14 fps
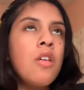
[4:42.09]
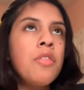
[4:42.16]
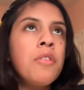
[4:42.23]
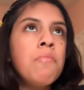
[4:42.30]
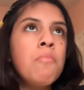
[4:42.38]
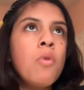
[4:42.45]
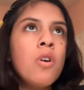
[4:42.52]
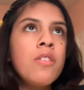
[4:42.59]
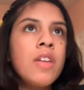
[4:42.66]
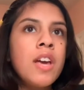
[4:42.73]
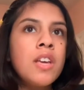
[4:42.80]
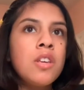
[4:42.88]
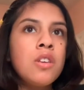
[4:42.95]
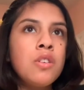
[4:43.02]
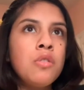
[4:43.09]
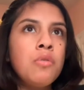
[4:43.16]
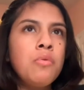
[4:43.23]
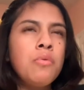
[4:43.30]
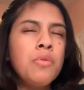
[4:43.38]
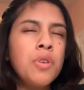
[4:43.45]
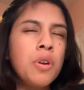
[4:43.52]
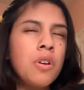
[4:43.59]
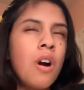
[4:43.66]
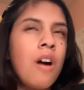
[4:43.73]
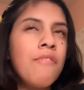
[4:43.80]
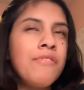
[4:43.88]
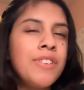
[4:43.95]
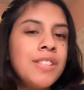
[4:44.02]
the more that you your
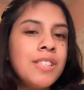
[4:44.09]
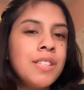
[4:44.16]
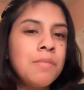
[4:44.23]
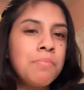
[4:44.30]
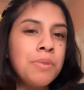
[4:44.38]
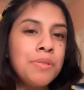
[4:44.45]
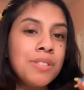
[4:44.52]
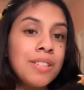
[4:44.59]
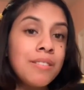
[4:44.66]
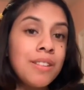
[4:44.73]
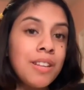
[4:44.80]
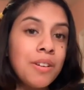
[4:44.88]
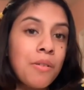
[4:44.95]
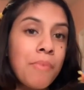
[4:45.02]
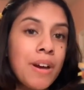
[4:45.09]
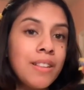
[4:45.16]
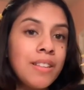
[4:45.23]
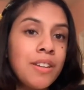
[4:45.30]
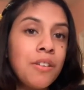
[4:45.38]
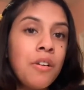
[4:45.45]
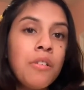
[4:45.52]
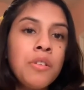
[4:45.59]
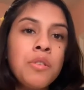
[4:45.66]
confidence is boosted little by little